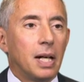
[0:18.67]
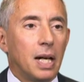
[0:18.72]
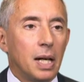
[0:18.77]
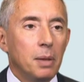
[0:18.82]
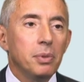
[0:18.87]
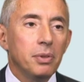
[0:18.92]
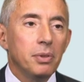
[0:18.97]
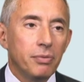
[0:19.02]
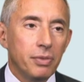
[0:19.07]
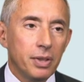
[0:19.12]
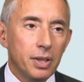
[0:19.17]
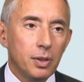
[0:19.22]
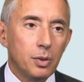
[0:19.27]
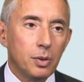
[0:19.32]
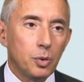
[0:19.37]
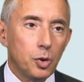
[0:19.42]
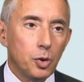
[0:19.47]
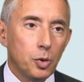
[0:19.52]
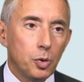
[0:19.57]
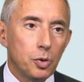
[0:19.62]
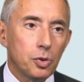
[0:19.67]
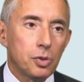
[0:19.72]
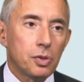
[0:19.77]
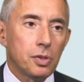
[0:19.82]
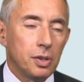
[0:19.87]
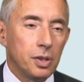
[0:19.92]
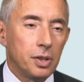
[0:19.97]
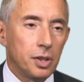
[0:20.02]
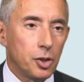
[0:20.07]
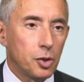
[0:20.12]
I prefer to
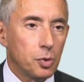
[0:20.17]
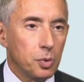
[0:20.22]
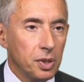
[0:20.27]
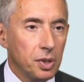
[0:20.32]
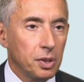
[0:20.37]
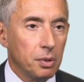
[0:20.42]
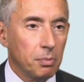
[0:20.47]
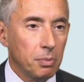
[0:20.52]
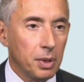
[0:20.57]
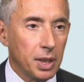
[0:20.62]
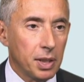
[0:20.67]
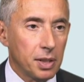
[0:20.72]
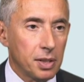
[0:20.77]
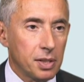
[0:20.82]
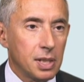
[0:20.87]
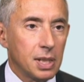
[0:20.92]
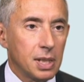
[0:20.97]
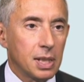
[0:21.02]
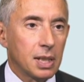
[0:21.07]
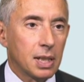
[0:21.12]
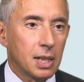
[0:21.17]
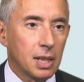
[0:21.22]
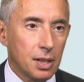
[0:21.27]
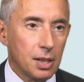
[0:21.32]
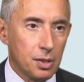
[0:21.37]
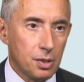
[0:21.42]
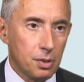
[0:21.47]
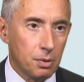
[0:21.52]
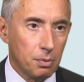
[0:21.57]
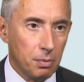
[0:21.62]
use the Schwind Amaris in a
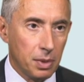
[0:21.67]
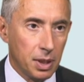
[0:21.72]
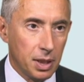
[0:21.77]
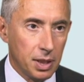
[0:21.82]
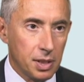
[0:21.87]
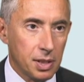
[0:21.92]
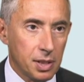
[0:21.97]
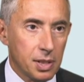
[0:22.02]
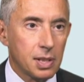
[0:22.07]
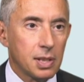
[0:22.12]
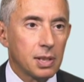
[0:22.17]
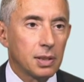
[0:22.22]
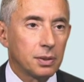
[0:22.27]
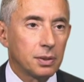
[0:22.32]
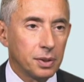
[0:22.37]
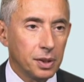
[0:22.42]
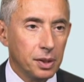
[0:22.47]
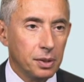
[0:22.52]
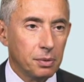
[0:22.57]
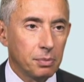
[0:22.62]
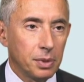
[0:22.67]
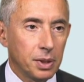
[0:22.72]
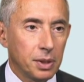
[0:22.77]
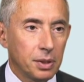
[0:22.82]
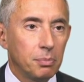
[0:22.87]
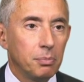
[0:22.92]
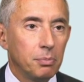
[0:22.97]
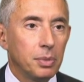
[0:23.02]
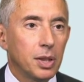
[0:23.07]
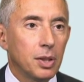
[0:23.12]
customized
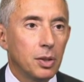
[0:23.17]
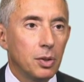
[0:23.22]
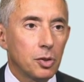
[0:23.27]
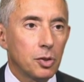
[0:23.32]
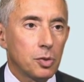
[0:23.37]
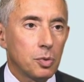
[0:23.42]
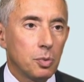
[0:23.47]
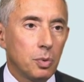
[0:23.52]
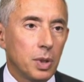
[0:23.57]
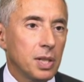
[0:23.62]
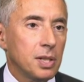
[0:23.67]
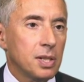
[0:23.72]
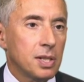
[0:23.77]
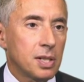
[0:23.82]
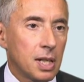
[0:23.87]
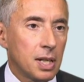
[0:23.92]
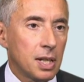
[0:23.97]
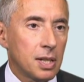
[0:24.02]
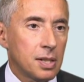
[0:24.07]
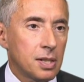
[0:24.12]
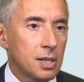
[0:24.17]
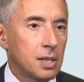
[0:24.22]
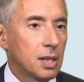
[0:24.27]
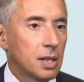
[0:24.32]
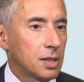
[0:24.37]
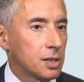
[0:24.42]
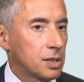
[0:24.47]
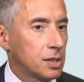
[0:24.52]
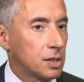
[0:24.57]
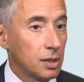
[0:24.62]
treatment because one size
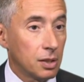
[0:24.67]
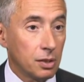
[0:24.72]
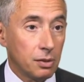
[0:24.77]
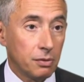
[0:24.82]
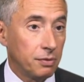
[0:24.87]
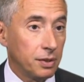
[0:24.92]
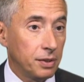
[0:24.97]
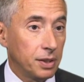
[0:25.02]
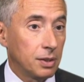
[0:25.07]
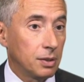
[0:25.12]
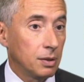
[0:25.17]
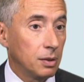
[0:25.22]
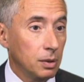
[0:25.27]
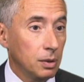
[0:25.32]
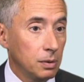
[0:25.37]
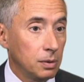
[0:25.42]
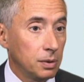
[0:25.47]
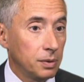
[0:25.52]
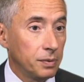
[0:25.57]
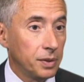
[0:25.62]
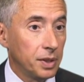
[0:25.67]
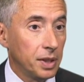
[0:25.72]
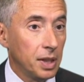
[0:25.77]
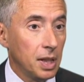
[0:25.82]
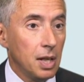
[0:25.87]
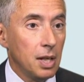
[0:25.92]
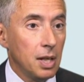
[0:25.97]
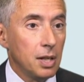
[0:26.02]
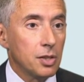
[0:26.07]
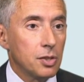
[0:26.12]
does not fit all.
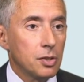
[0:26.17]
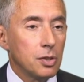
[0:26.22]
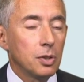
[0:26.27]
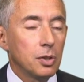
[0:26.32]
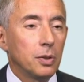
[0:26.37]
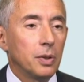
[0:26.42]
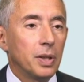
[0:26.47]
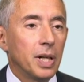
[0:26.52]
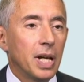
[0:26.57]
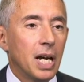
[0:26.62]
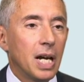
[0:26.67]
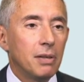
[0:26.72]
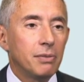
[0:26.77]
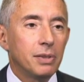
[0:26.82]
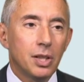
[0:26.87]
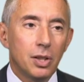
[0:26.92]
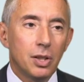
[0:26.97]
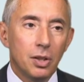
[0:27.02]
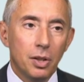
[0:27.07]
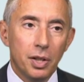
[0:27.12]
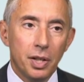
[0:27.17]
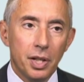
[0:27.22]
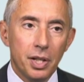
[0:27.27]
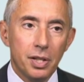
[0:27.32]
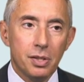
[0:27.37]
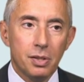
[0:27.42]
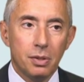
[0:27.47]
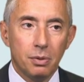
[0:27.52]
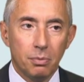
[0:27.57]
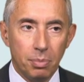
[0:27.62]
So every cornea
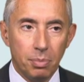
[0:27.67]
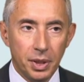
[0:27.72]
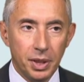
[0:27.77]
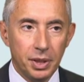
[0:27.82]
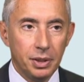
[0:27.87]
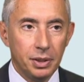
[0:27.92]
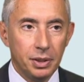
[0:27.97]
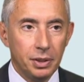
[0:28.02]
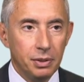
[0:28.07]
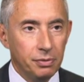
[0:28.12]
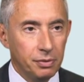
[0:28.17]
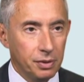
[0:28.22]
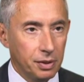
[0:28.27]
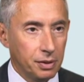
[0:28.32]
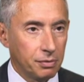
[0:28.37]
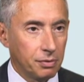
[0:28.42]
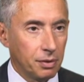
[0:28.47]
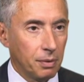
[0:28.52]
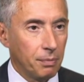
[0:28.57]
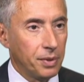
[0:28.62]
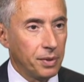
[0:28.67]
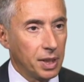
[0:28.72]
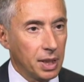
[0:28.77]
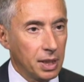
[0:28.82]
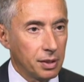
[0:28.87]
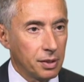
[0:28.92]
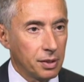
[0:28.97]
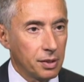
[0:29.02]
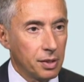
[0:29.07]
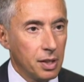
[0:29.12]
is completely different from the
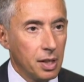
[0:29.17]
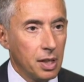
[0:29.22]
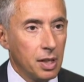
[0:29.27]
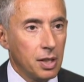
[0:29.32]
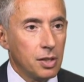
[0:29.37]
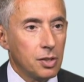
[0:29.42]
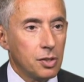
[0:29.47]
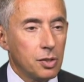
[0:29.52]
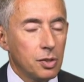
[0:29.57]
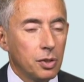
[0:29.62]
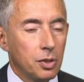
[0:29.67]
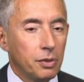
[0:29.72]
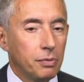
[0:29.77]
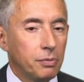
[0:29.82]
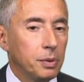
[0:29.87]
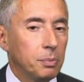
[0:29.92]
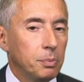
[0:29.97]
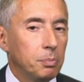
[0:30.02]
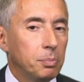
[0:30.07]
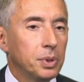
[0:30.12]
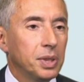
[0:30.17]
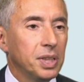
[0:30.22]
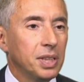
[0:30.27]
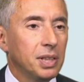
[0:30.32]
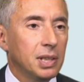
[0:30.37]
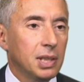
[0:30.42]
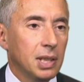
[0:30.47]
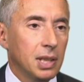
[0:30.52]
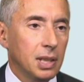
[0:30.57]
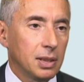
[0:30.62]
other. So if we
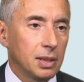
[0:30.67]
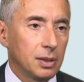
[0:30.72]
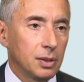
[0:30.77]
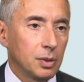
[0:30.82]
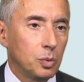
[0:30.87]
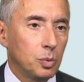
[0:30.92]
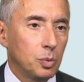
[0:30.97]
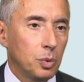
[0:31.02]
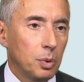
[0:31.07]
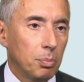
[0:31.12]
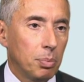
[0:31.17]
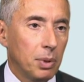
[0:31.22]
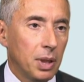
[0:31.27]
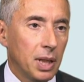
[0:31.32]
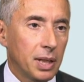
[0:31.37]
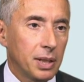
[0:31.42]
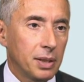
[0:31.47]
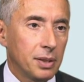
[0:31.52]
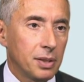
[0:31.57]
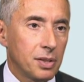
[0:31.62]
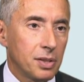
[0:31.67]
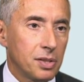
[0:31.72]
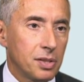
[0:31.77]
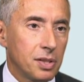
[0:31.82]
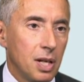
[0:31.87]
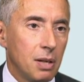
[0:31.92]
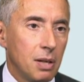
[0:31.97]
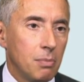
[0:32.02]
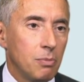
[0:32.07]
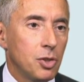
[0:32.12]
pretend to apply the
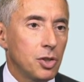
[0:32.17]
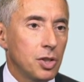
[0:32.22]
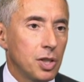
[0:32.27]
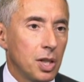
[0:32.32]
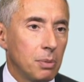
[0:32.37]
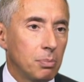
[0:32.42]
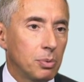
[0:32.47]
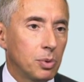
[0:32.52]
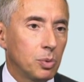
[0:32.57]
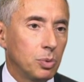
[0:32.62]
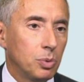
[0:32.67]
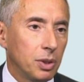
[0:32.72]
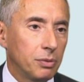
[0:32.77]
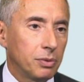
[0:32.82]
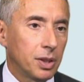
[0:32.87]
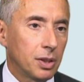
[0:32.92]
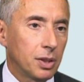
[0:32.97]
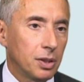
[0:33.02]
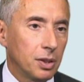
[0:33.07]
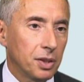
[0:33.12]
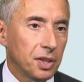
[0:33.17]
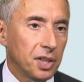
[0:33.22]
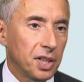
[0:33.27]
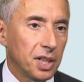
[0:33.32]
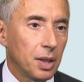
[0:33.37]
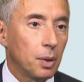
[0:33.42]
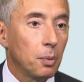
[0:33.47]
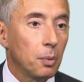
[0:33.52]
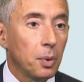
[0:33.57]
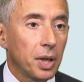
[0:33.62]
same shape to every
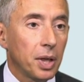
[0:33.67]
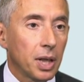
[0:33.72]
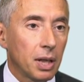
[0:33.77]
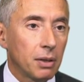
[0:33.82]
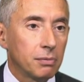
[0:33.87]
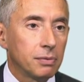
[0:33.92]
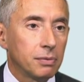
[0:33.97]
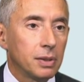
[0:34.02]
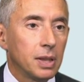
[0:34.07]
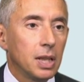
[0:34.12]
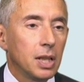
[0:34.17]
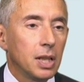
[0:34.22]
cornea, we have